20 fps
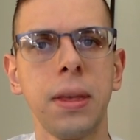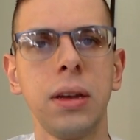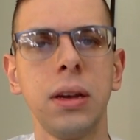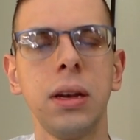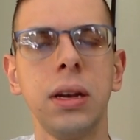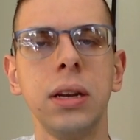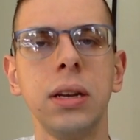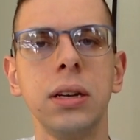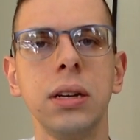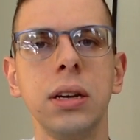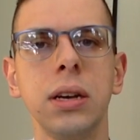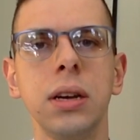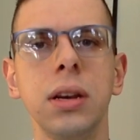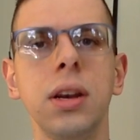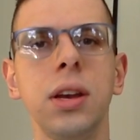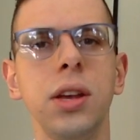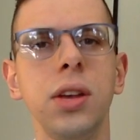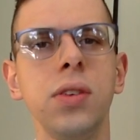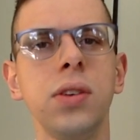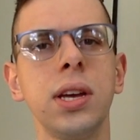And
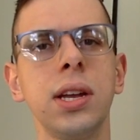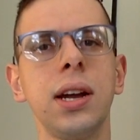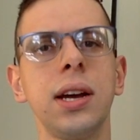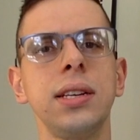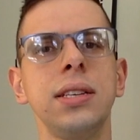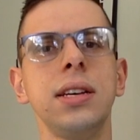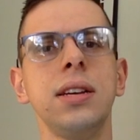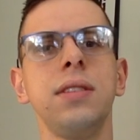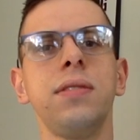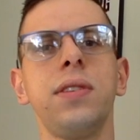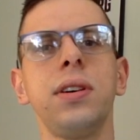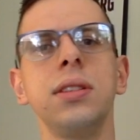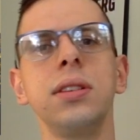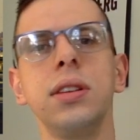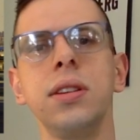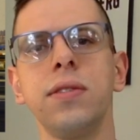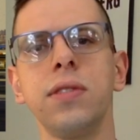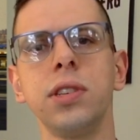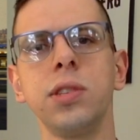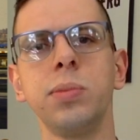you can identify the
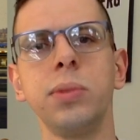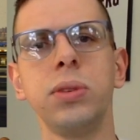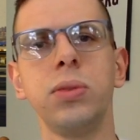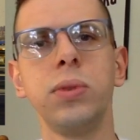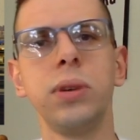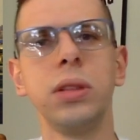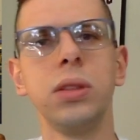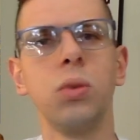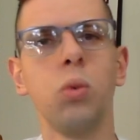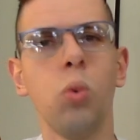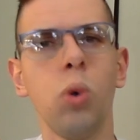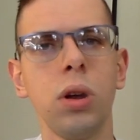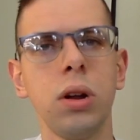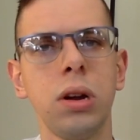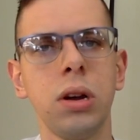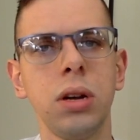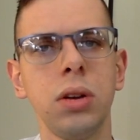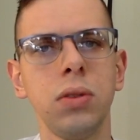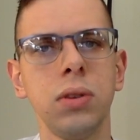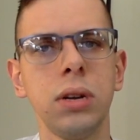difference between the
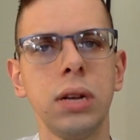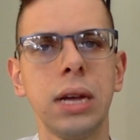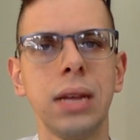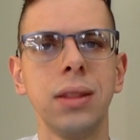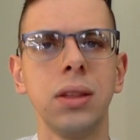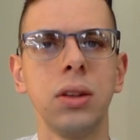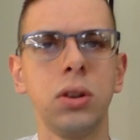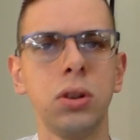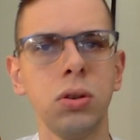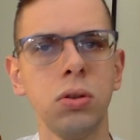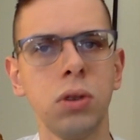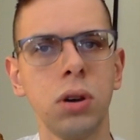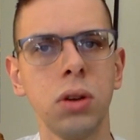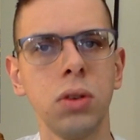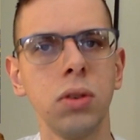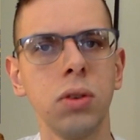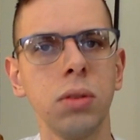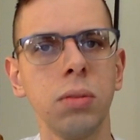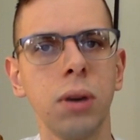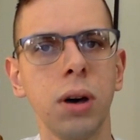100 and the
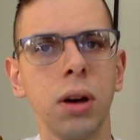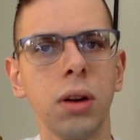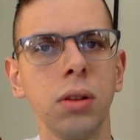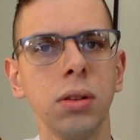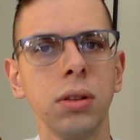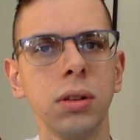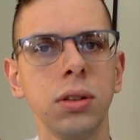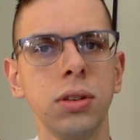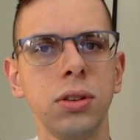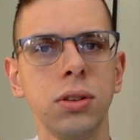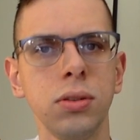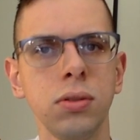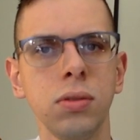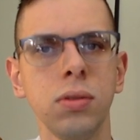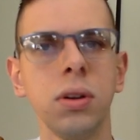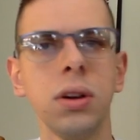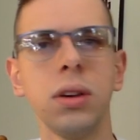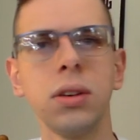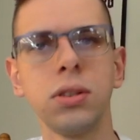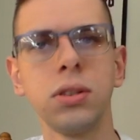200 model. The two
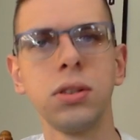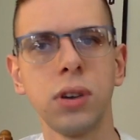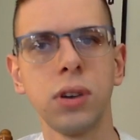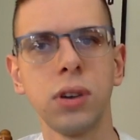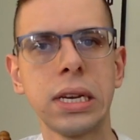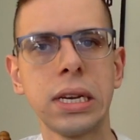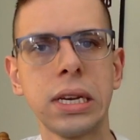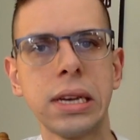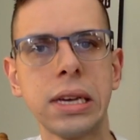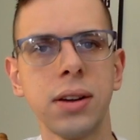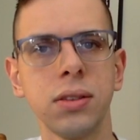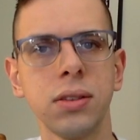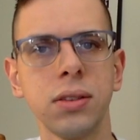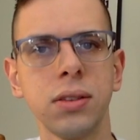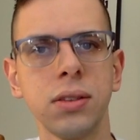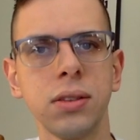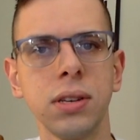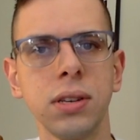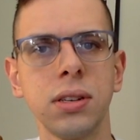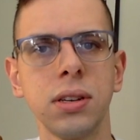striking
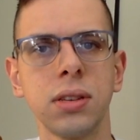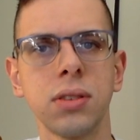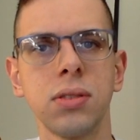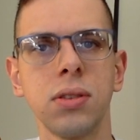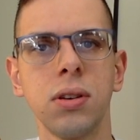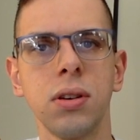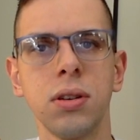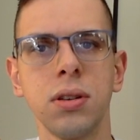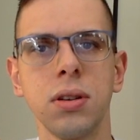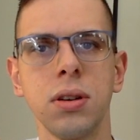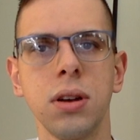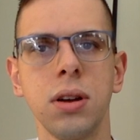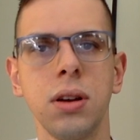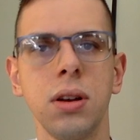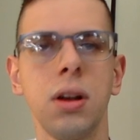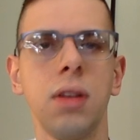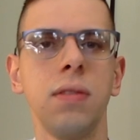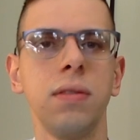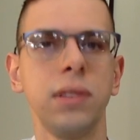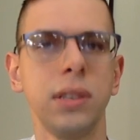characteristics are
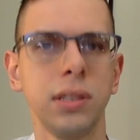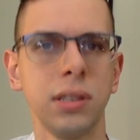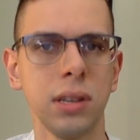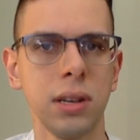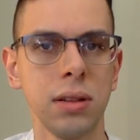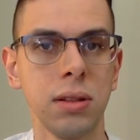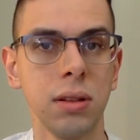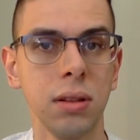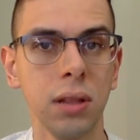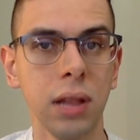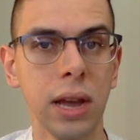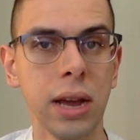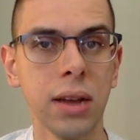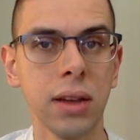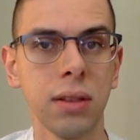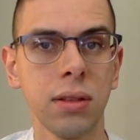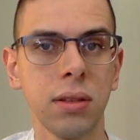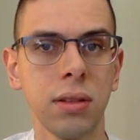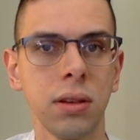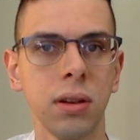obviously the
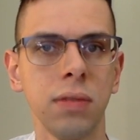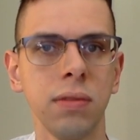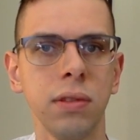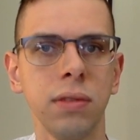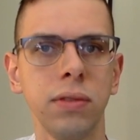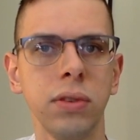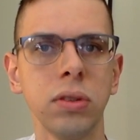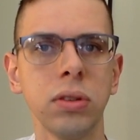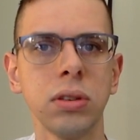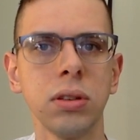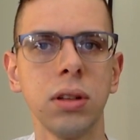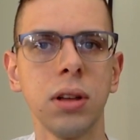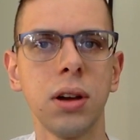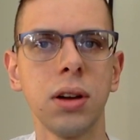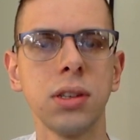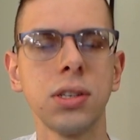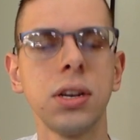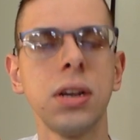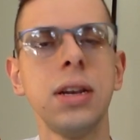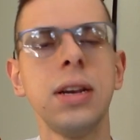length of the
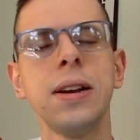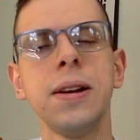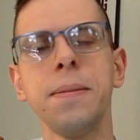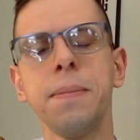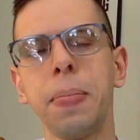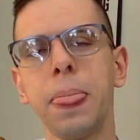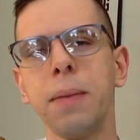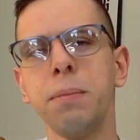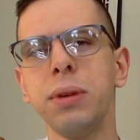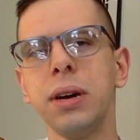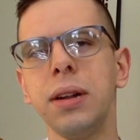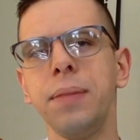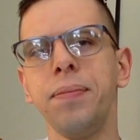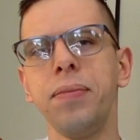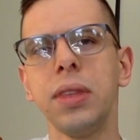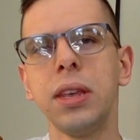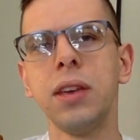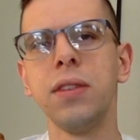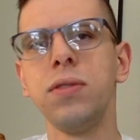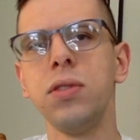fuselage. But
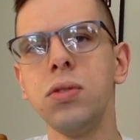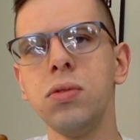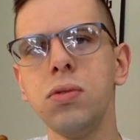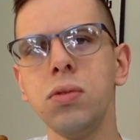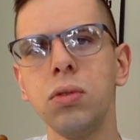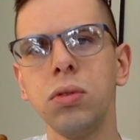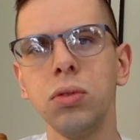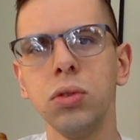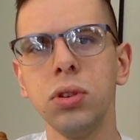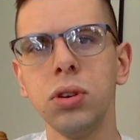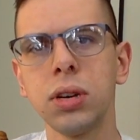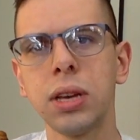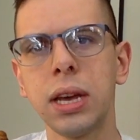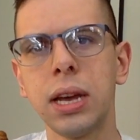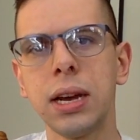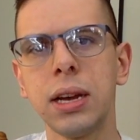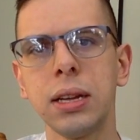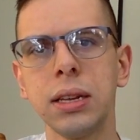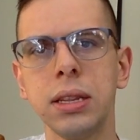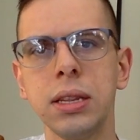if you look
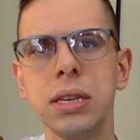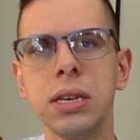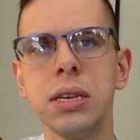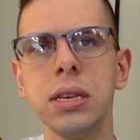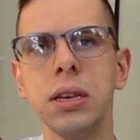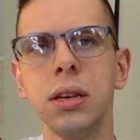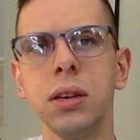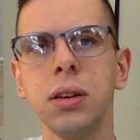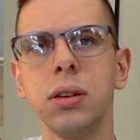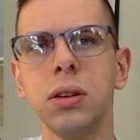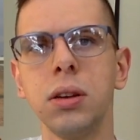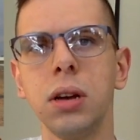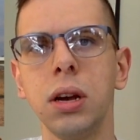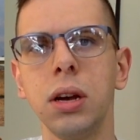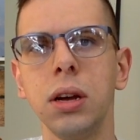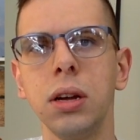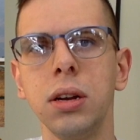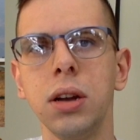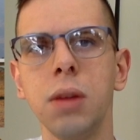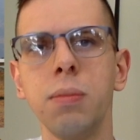at the
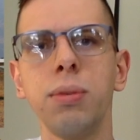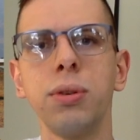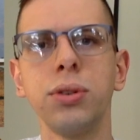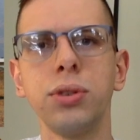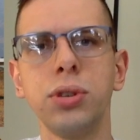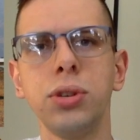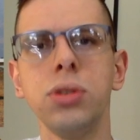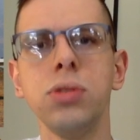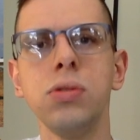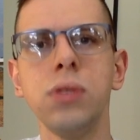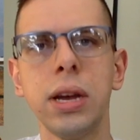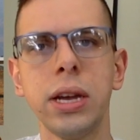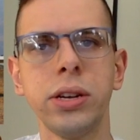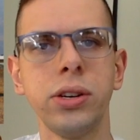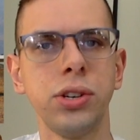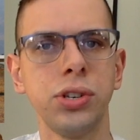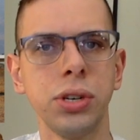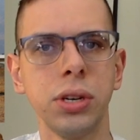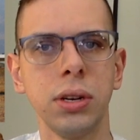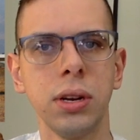number 2
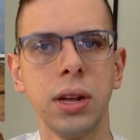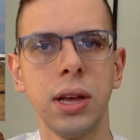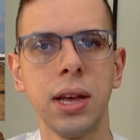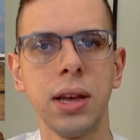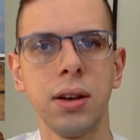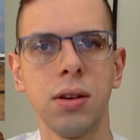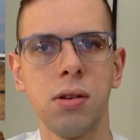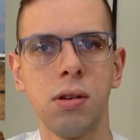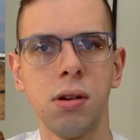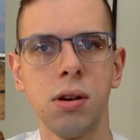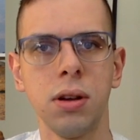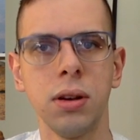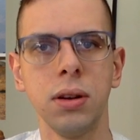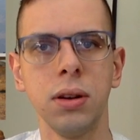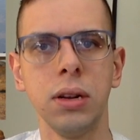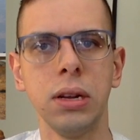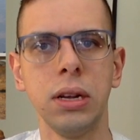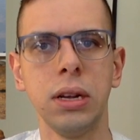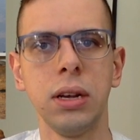engine head on,